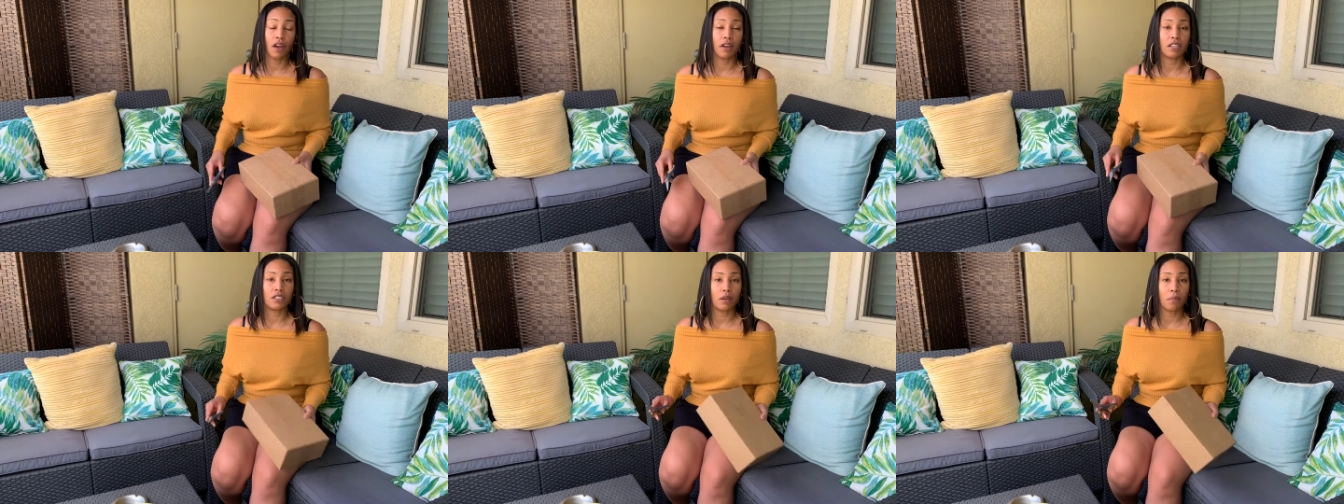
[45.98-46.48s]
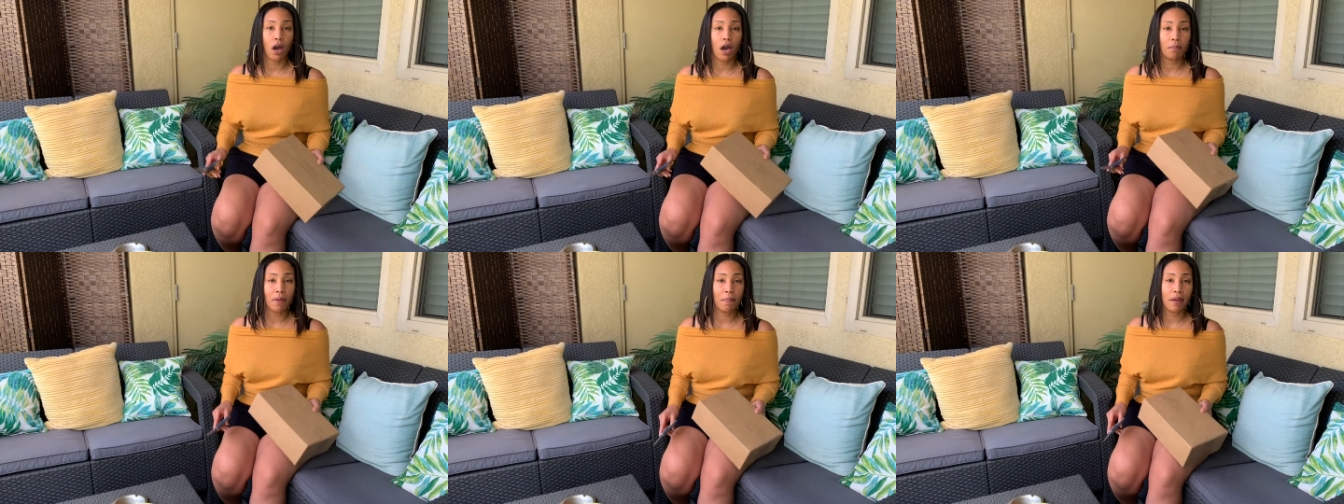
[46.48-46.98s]
Alrighty, so I'm
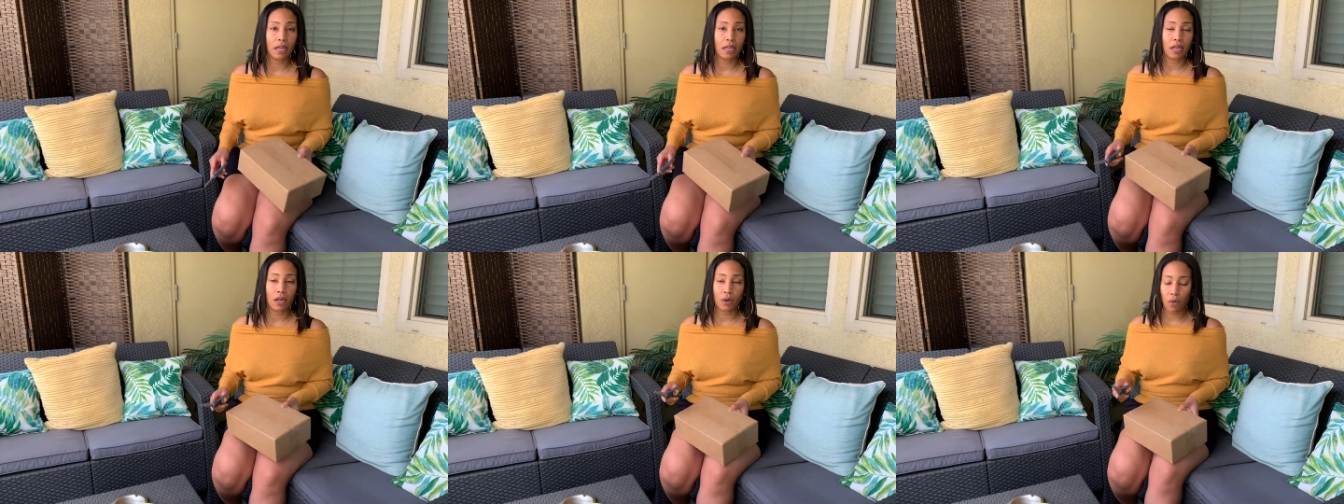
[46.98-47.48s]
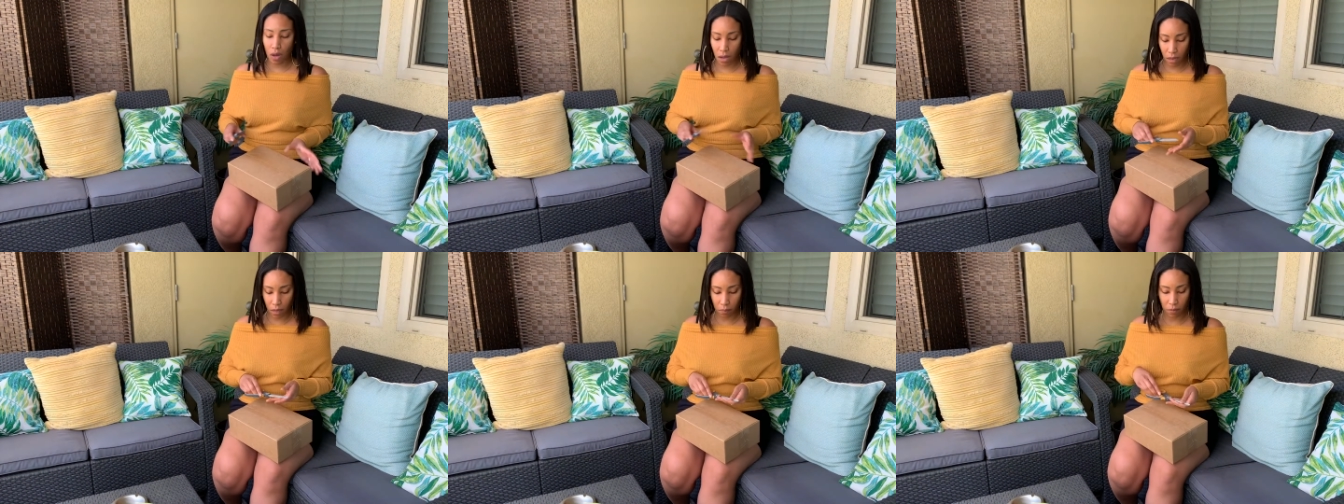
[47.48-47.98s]
on my patio.
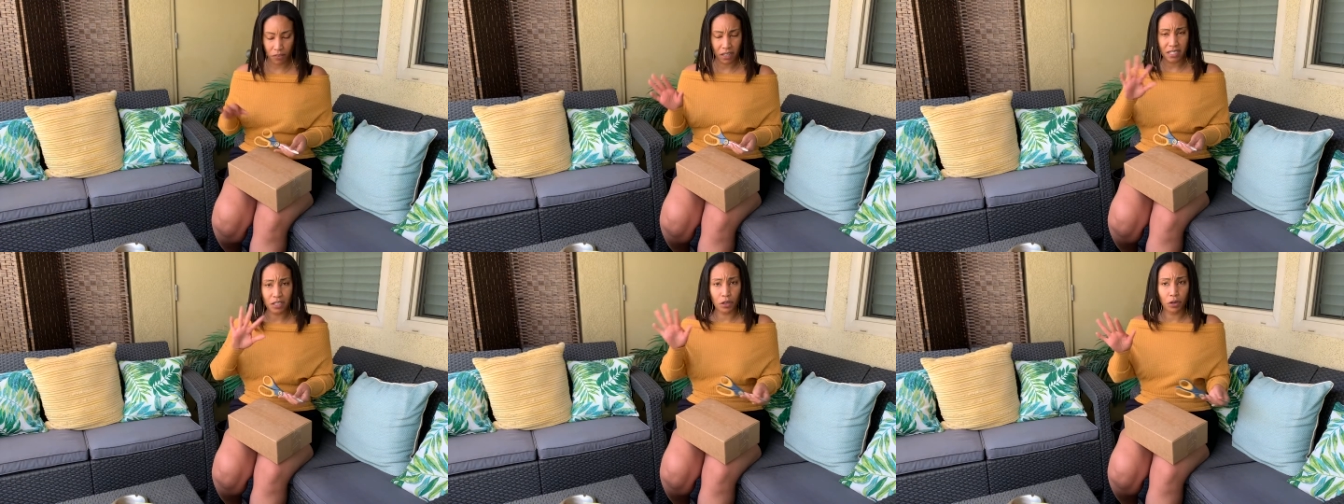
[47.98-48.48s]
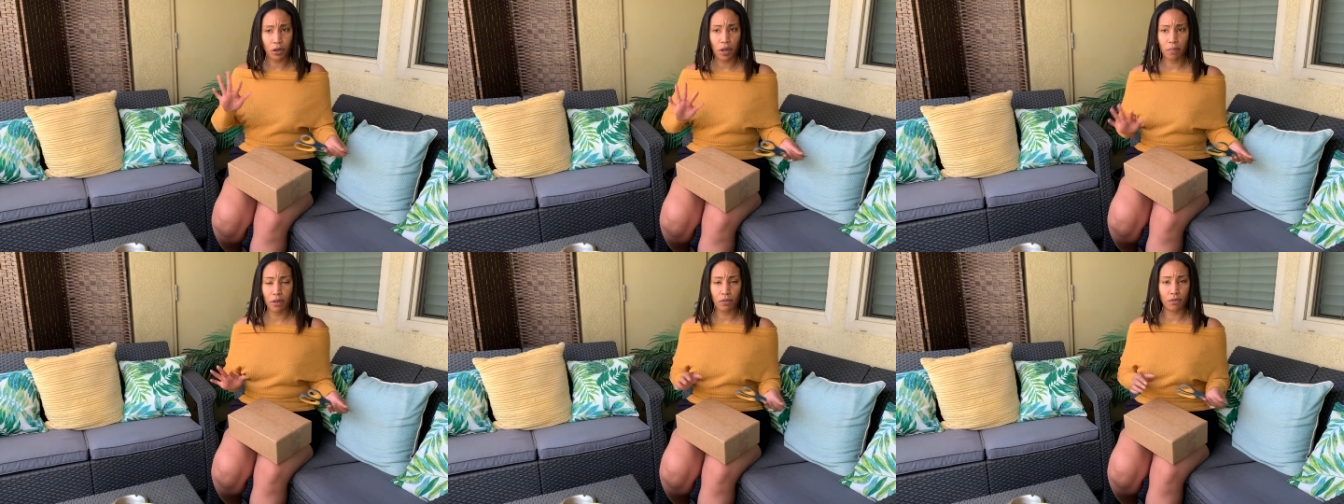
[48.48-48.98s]
Um, if you guys hear
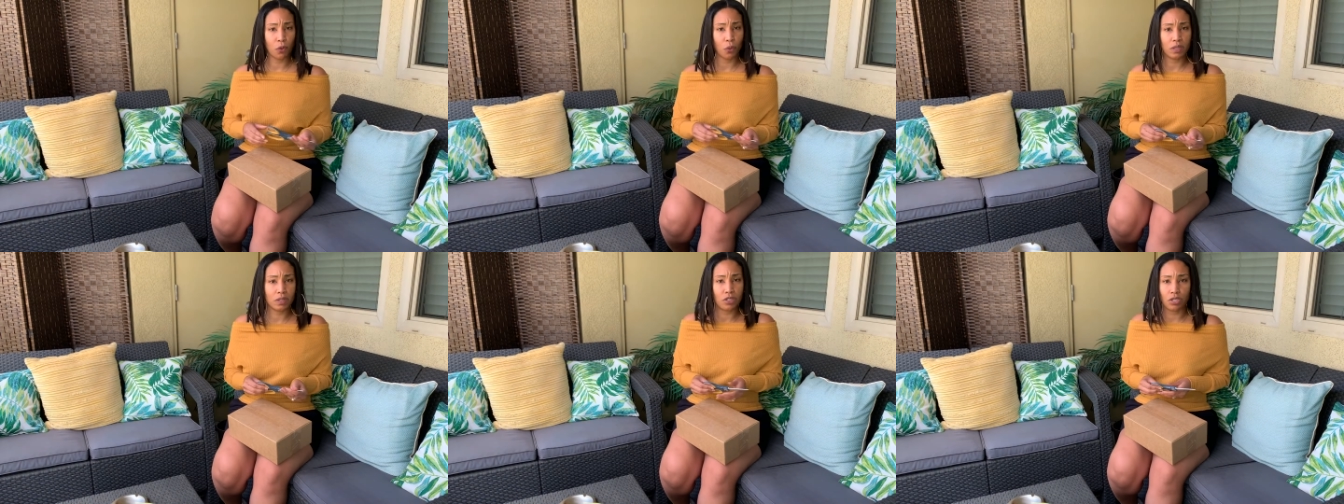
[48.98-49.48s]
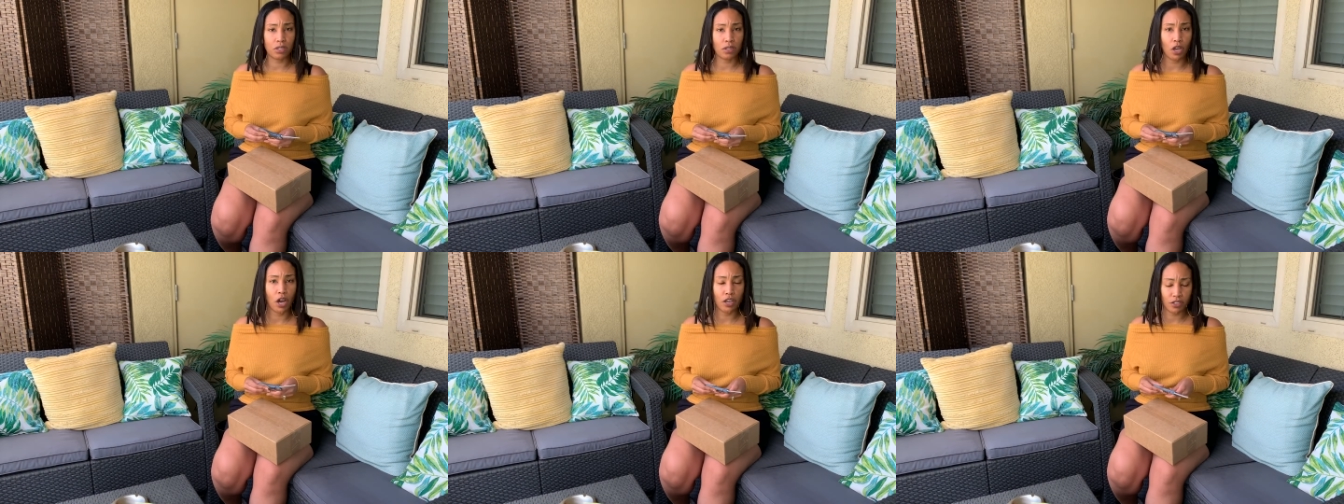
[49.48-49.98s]
a bit of noise, it's just the
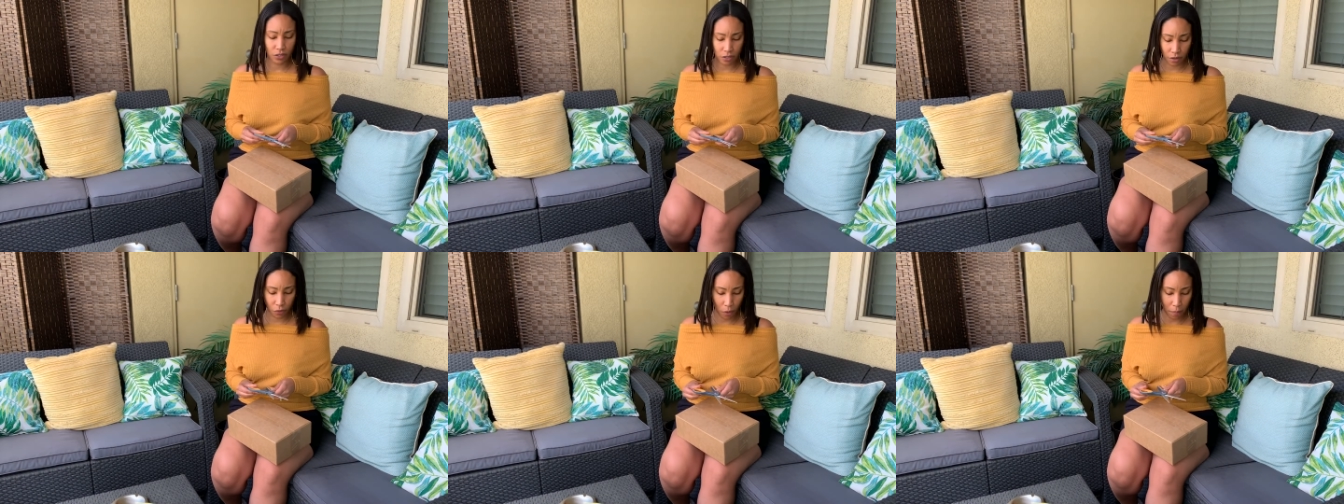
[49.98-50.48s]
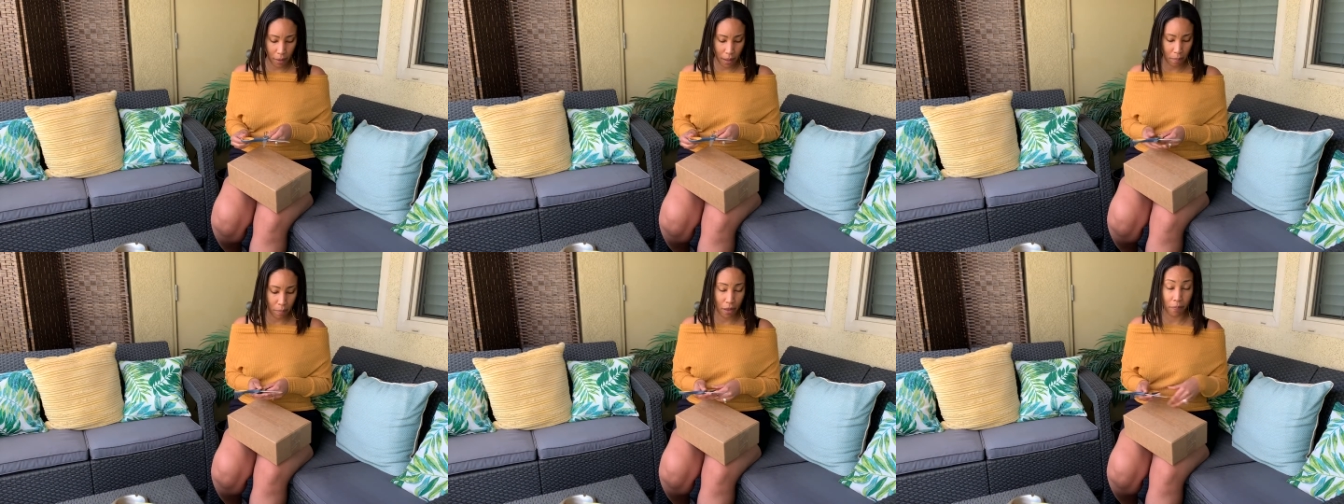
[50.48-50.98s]
cars and stuff going
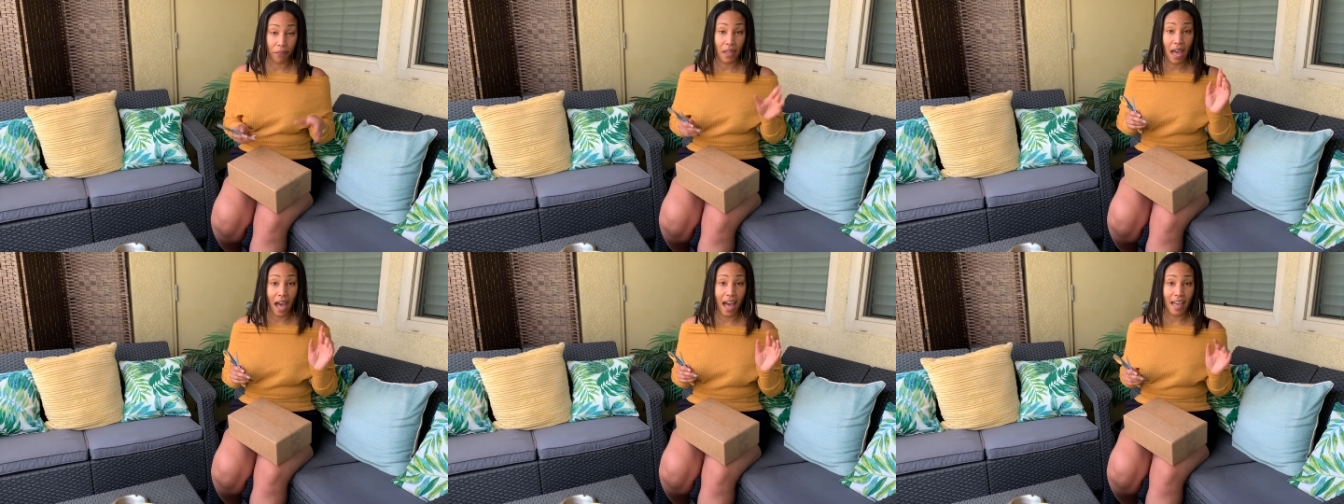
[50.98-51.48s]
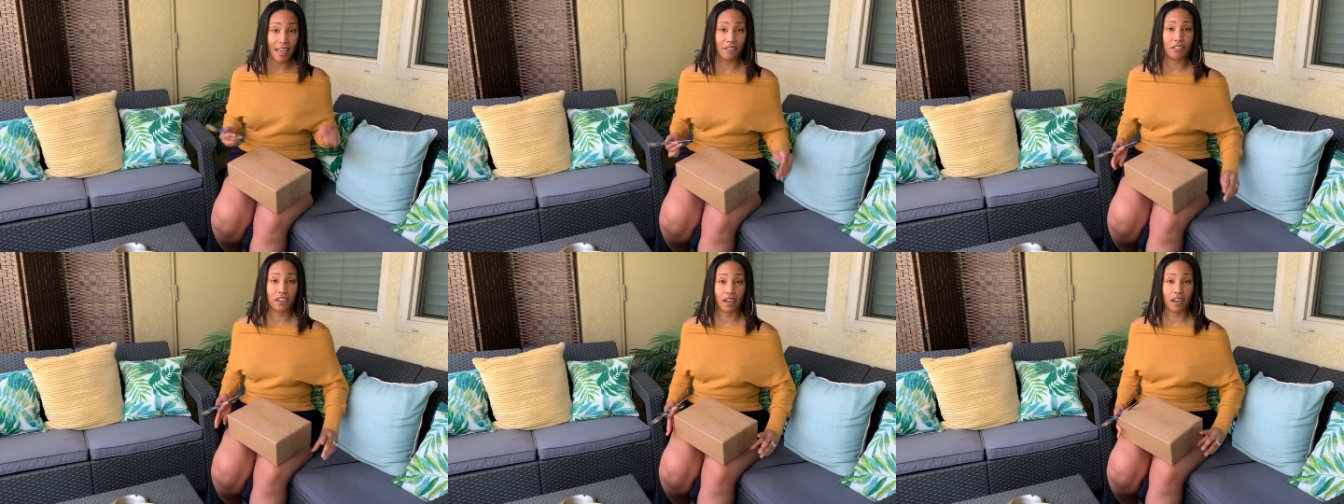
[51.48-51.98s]
by, but I have
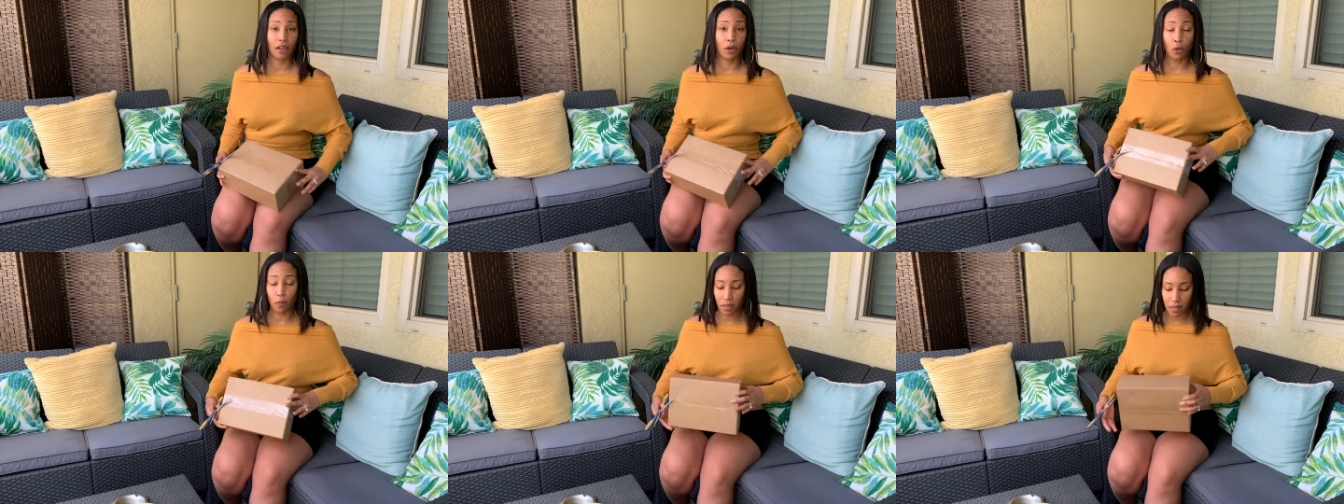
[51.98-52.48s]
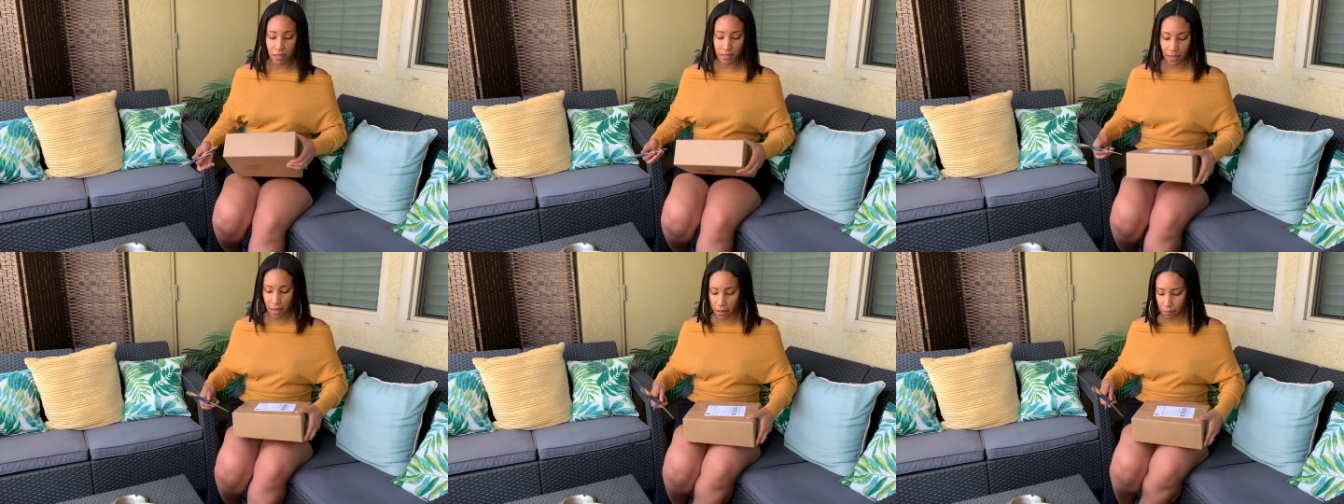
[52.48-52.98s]
not opened this
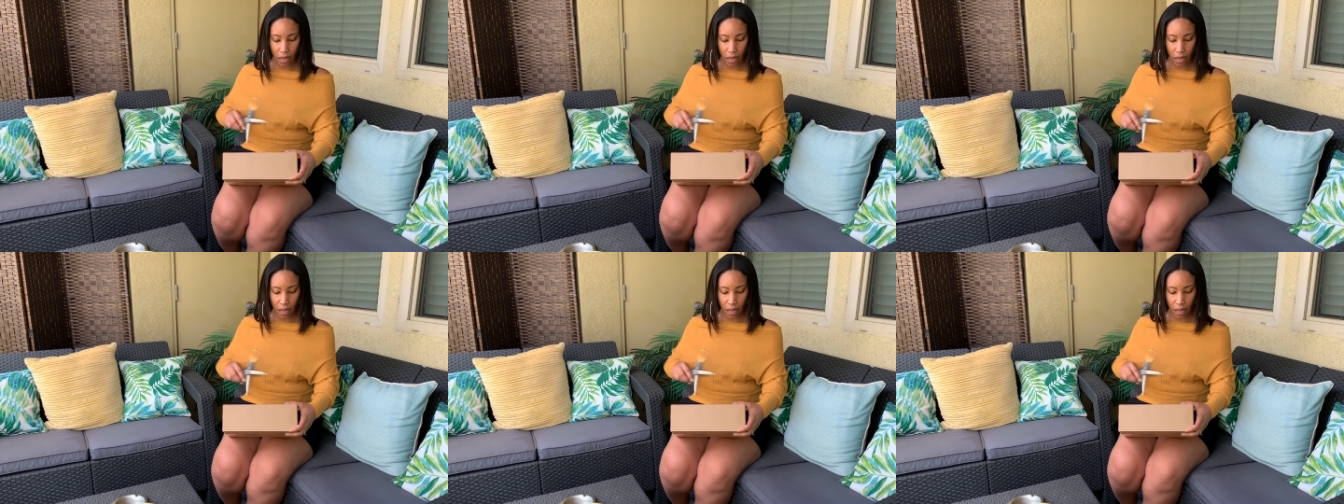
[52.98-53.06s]
yet,